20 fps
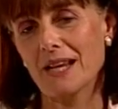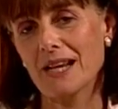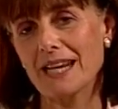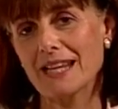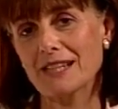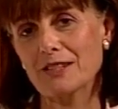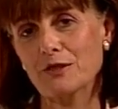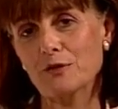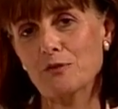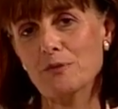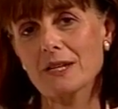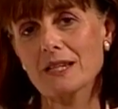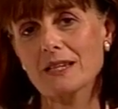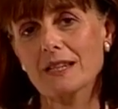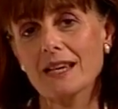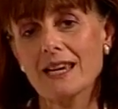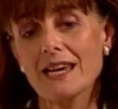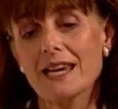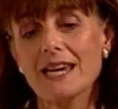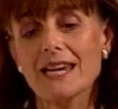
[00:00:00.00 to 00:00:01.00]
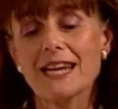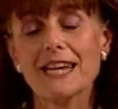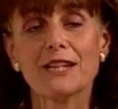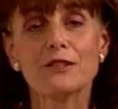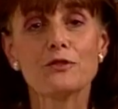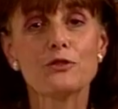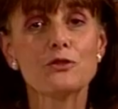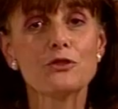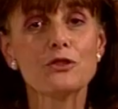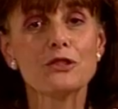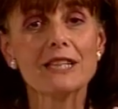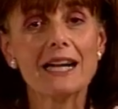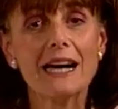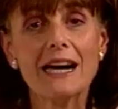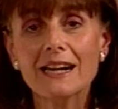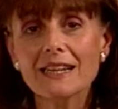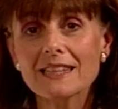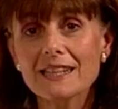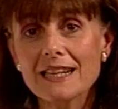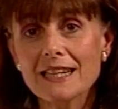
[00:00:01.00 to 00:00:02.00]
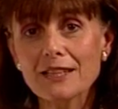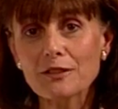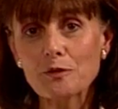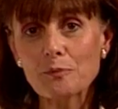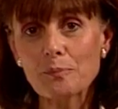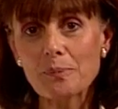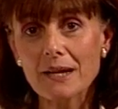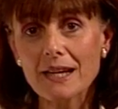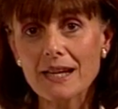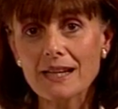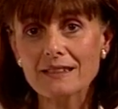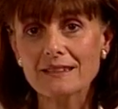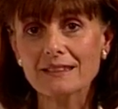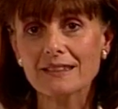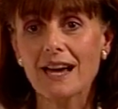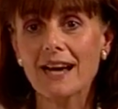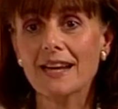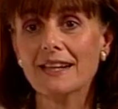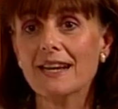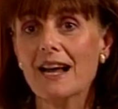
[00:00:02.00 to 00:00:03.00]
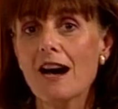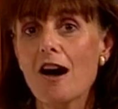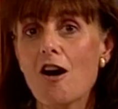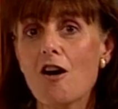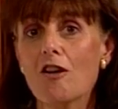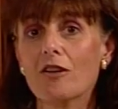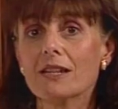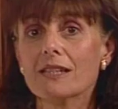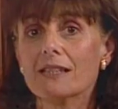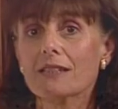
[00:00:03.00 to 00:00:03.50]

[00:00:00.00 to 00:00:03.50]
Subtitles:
last week, it was a tiny little place, and now